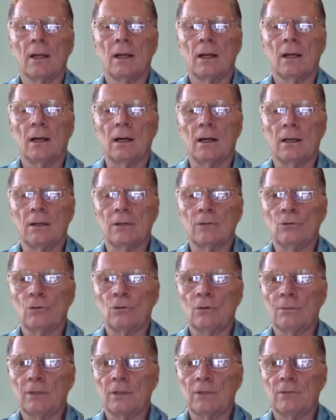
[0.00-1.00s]

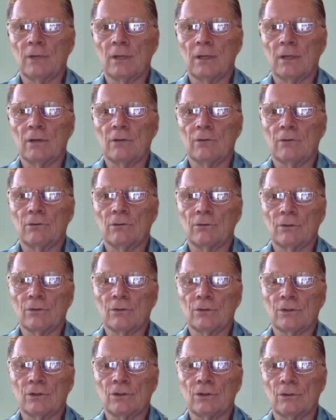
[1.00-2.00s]
Normally, when I go to a
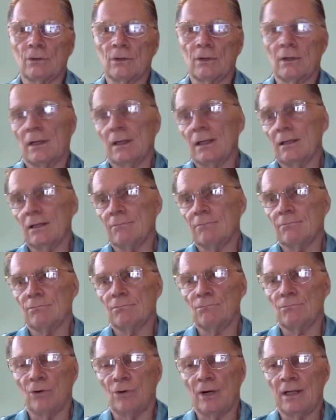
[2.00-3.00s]
grocery store, I get
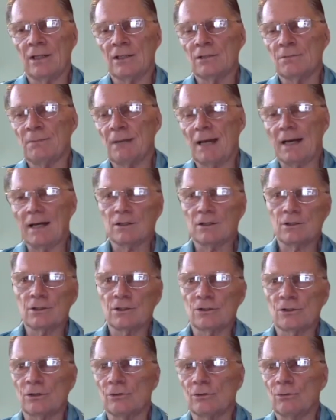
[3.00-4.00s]
brands packaged a
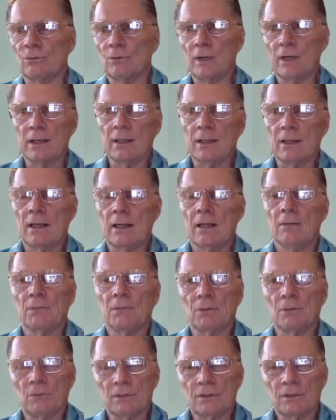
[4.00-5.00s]
certain way.
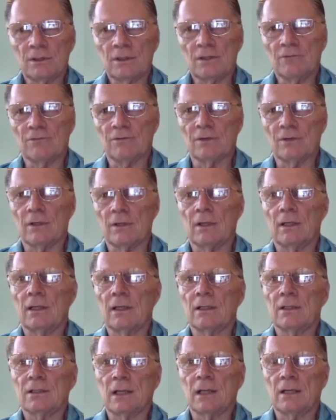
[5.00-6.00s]
But what's different
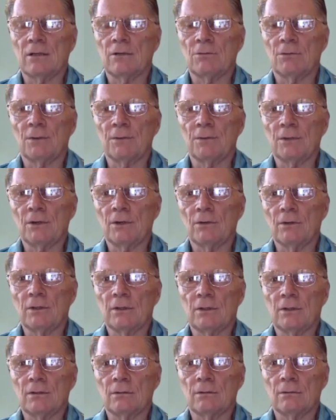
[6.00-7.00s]
is I can remember going
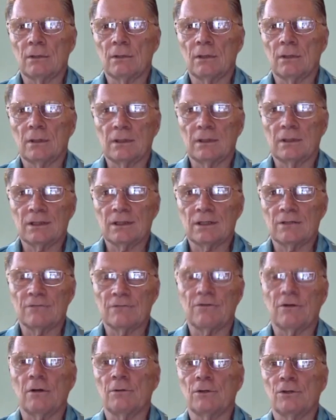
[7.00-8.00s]
to, in a sense, a
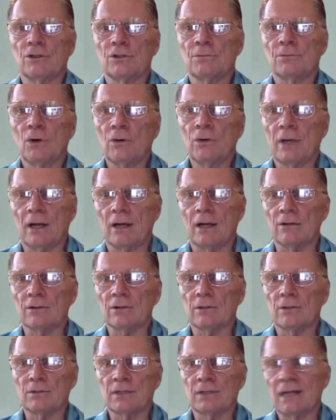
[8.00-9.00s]
farmer's smokehouse.
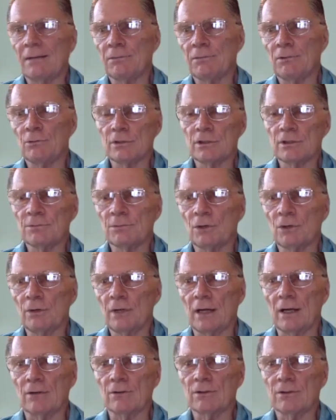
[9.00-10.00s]
There was an Applewood
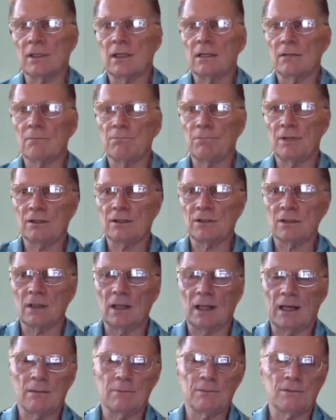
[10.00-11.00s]
smokehouse, and he had big
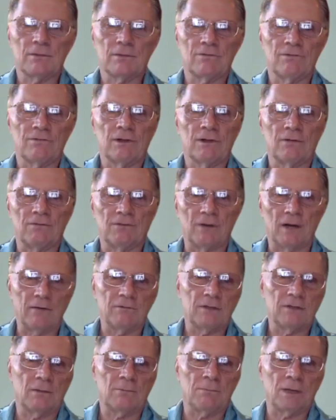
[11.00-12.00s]
slabs of,
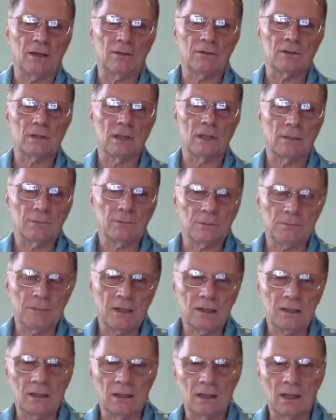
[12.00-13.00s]
5-10 pound slabs of
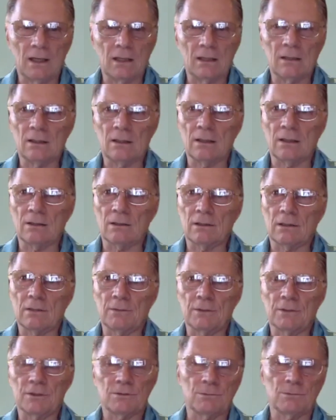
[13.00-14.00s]
bacon hanging there that had
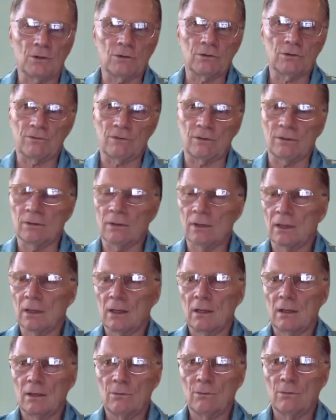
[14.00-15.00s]
been smoked for
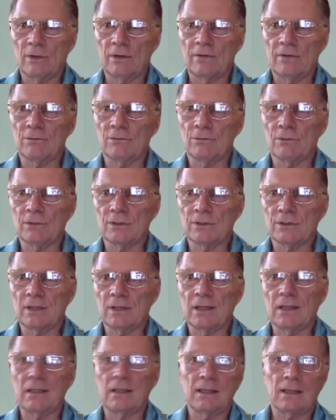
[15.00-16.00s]
whatever it was,
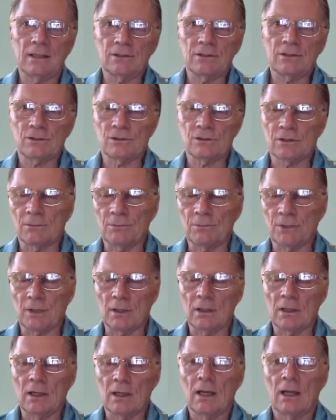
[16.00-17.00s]
90 days or something.
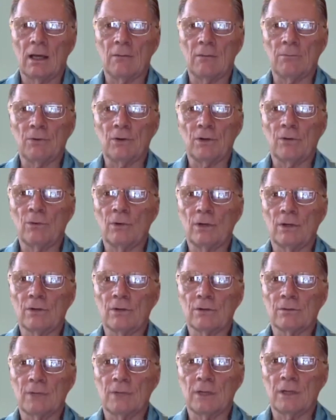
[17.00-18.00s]
And putting one of
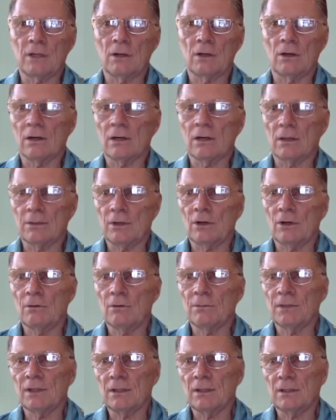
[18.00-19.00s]
those in my car, coming
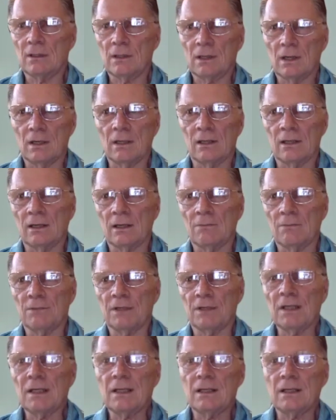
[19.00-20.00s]
home and cutting it up and
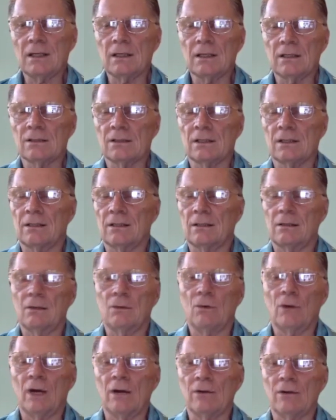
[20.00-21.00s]
eating it, it's like, oh,
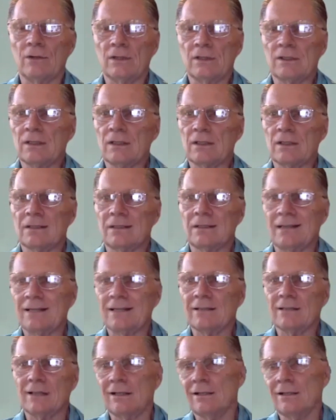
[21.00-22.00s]
wow, this doesn't
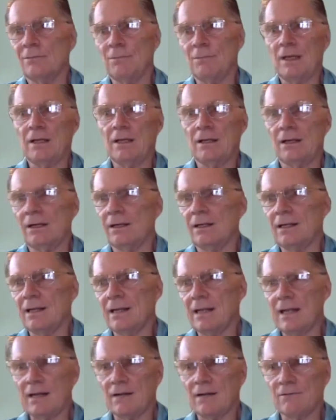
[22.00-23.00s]
taste like the bacon I get
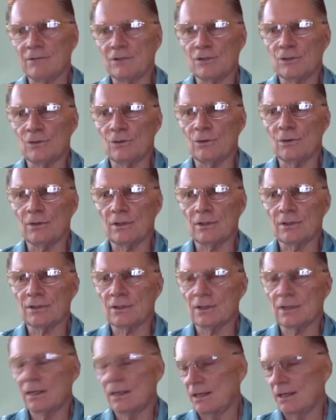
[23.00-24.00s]
out of a store that's,
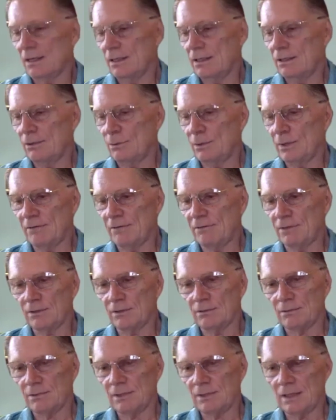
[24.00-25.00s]
whatever
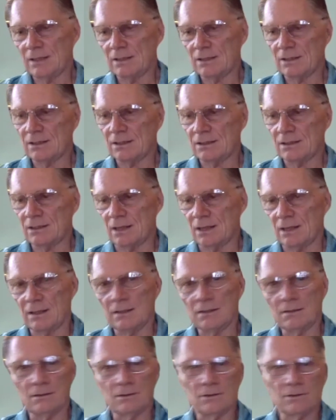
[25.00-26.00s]
nice, soggy
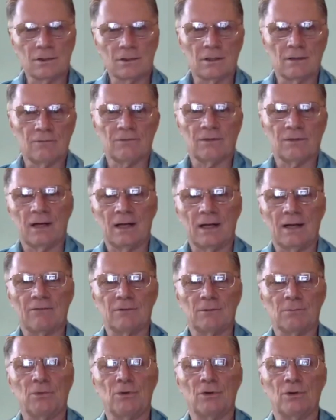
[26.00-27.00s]
little stuff that I have to
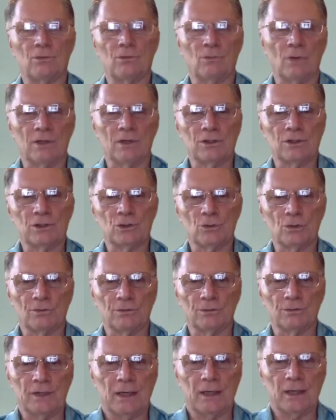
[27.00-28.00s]
put and watch it
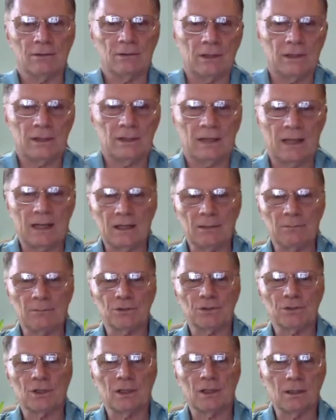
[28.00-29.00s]
shrivel down like
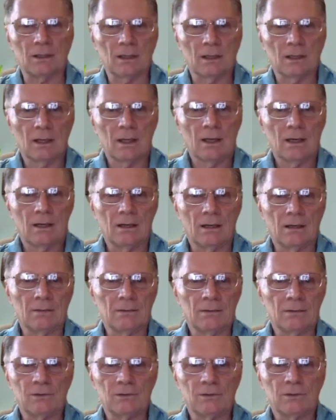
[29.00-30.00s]
80%.
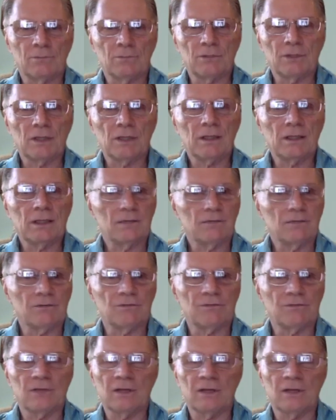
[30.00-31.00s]
Right. A completely different
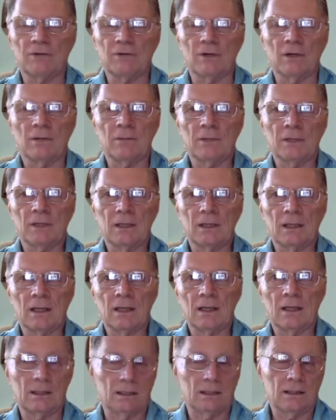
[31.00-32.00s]
flavor. I mean,
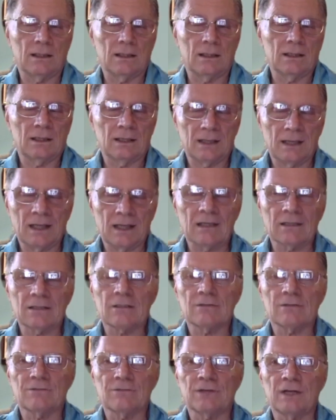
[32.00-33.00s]
and again, it's
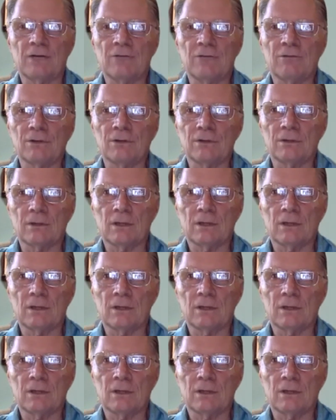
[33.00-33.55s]
the flavor.